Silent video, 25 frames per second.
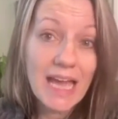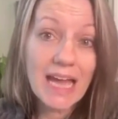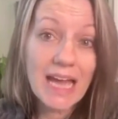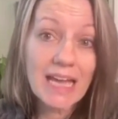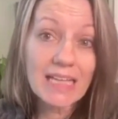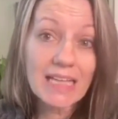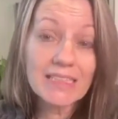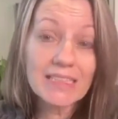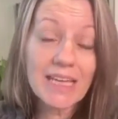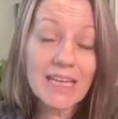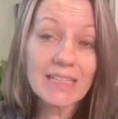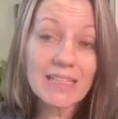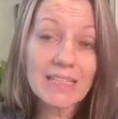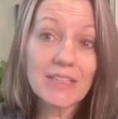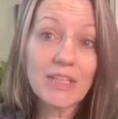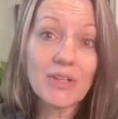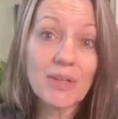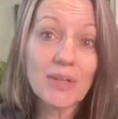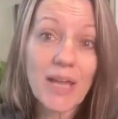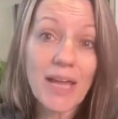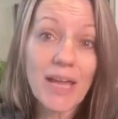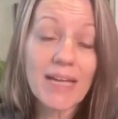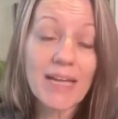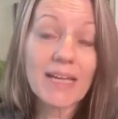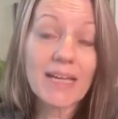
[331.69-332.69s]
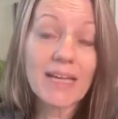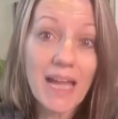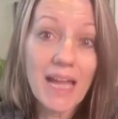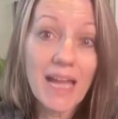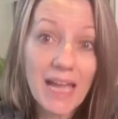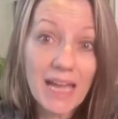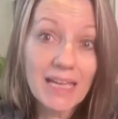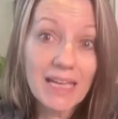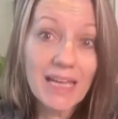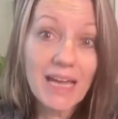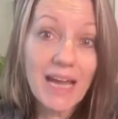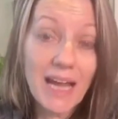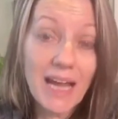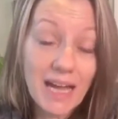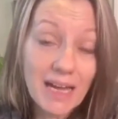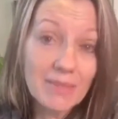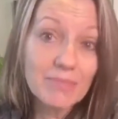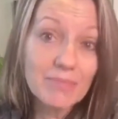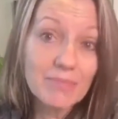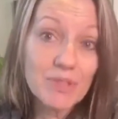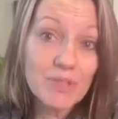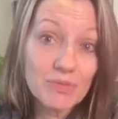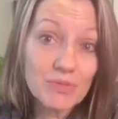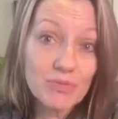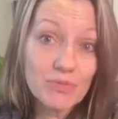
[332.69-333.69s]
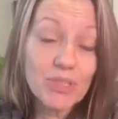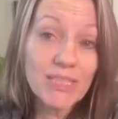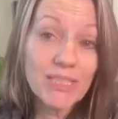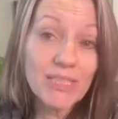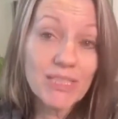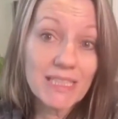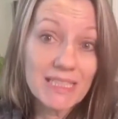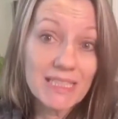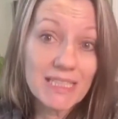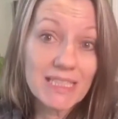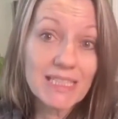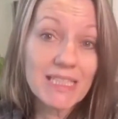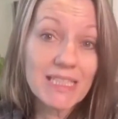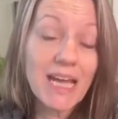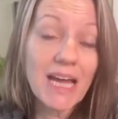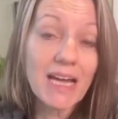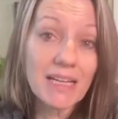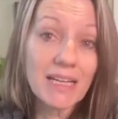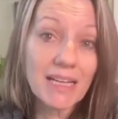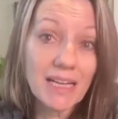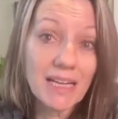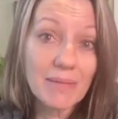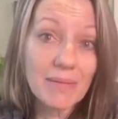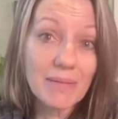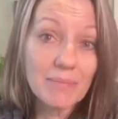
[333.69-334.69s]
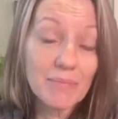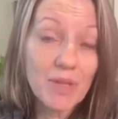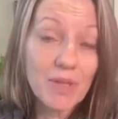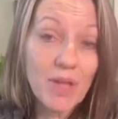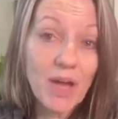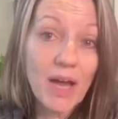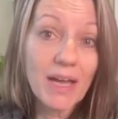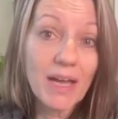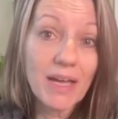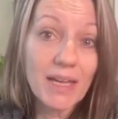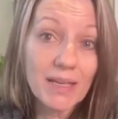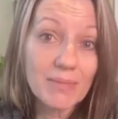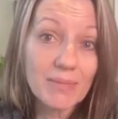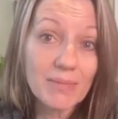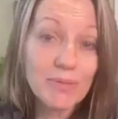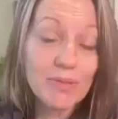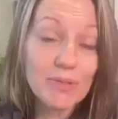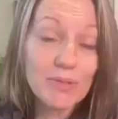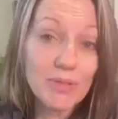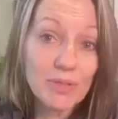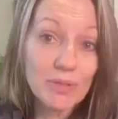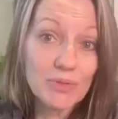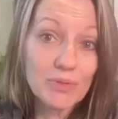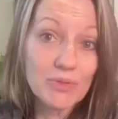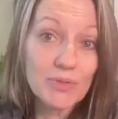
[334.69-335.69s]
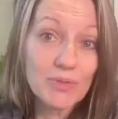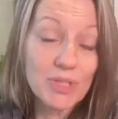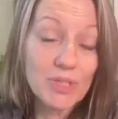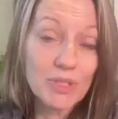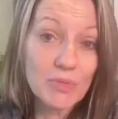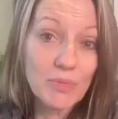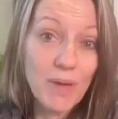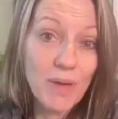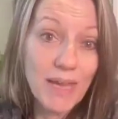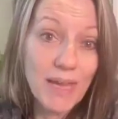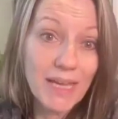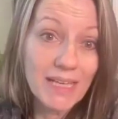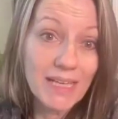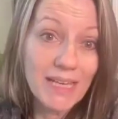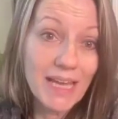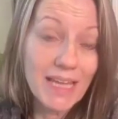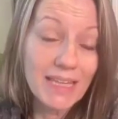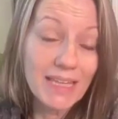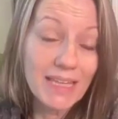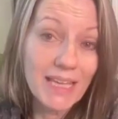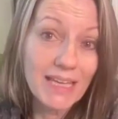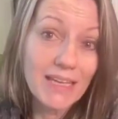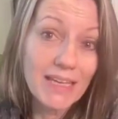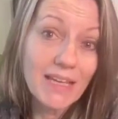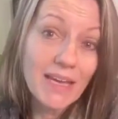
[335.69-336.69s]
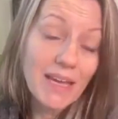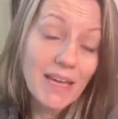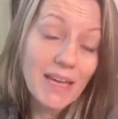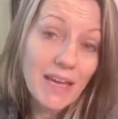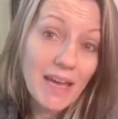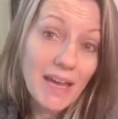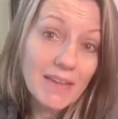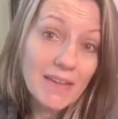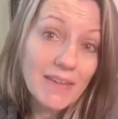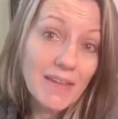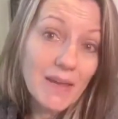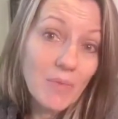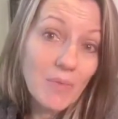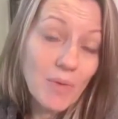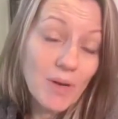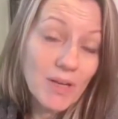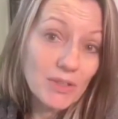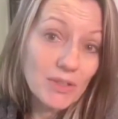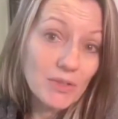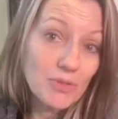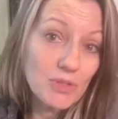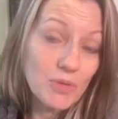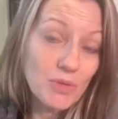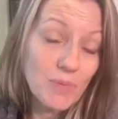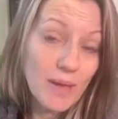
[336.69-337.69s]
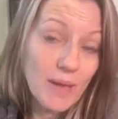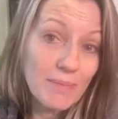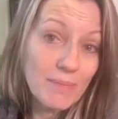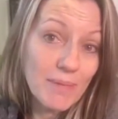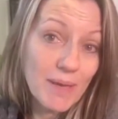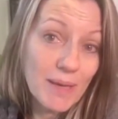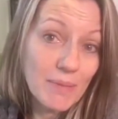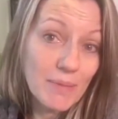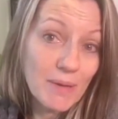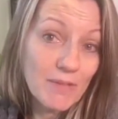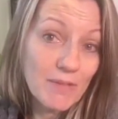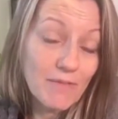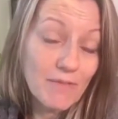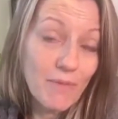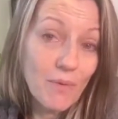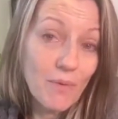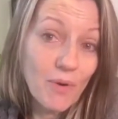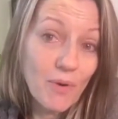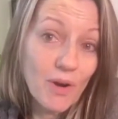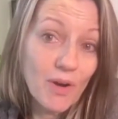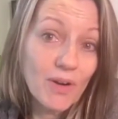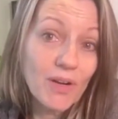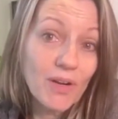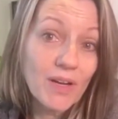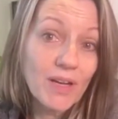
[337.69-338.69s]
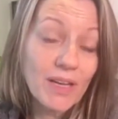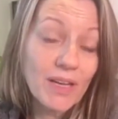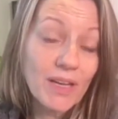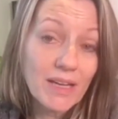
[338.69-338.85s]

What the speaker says: and yet they're like, hey, I'm really stuck and I'm not able to lose this weight, and they want to lose the weight maybe for